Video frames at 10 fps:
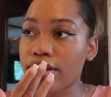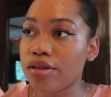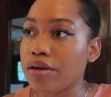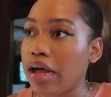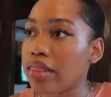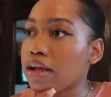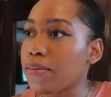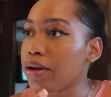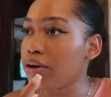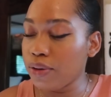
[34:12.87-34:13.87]
So I think I'm
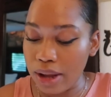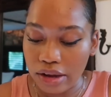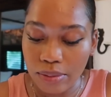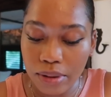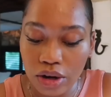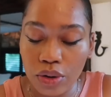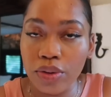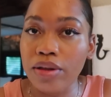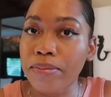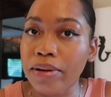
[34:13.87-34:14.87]
gonna do, actually I'm gonna
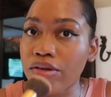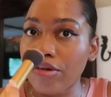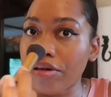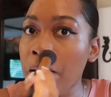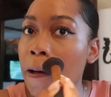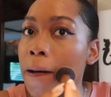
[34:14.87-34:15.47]
do some pictures